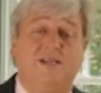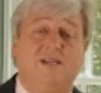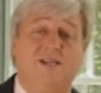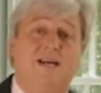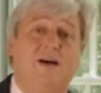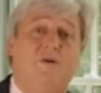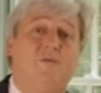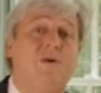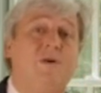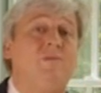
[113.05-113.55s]

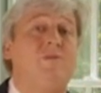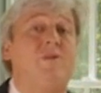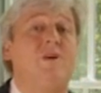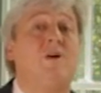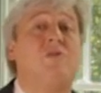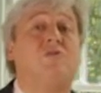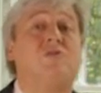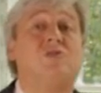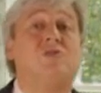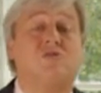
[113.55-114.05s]
Now, we were
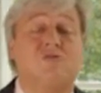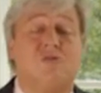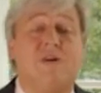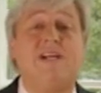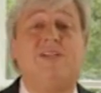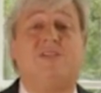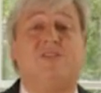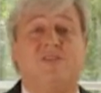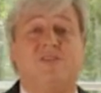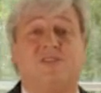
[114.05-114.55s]
no
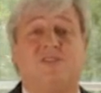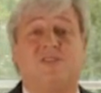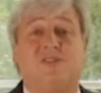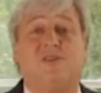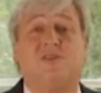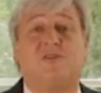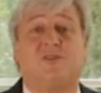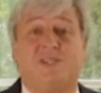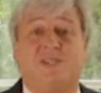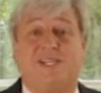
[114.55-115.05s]
stranger to
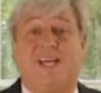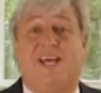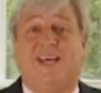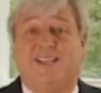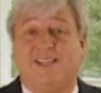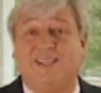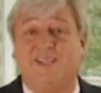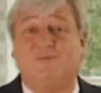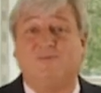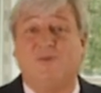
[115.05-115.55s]
surgeries
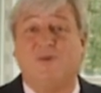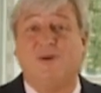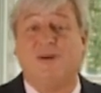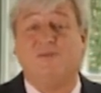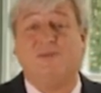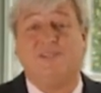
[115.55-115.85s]
at this point.